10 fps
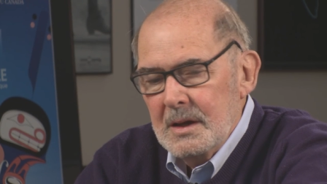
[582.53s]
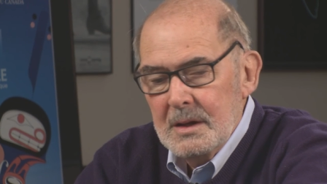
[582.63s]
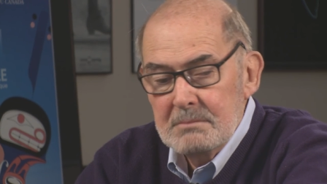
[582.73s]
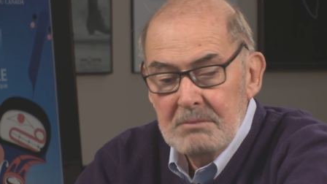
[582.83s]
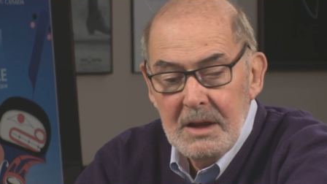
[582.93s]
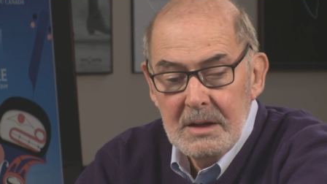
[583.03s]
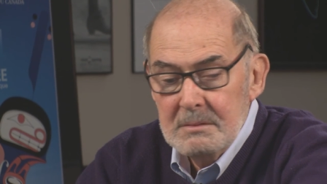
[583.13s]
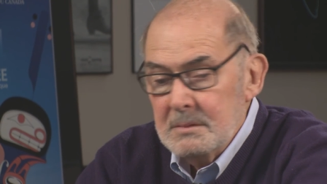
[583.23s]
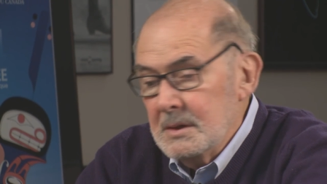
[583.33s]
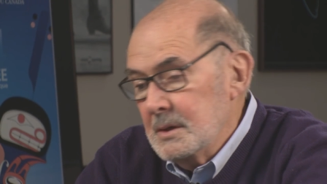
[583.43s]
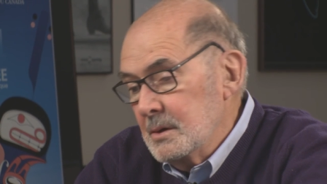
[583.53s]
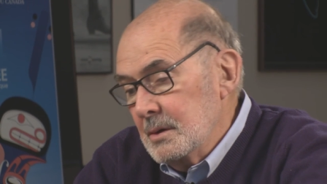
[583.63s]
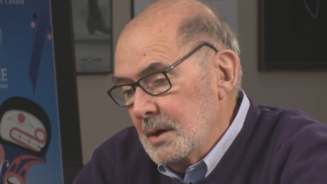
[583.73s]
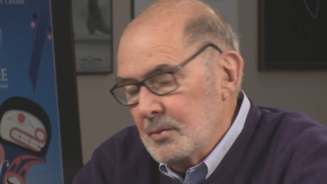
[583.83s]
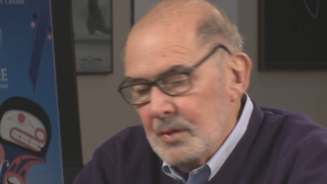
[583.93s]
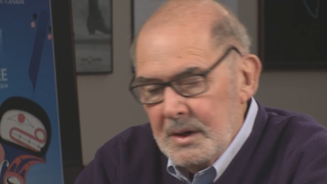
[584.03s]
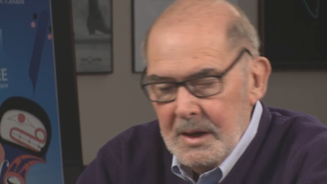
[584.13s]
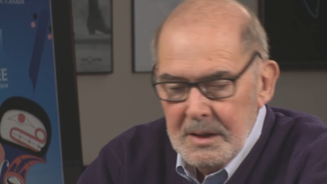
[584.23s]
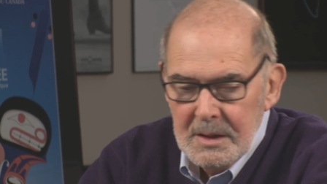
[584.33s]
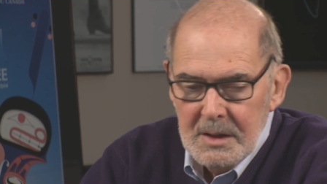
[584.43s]
And, and you know, uh, when
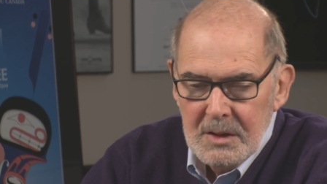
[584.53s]
I,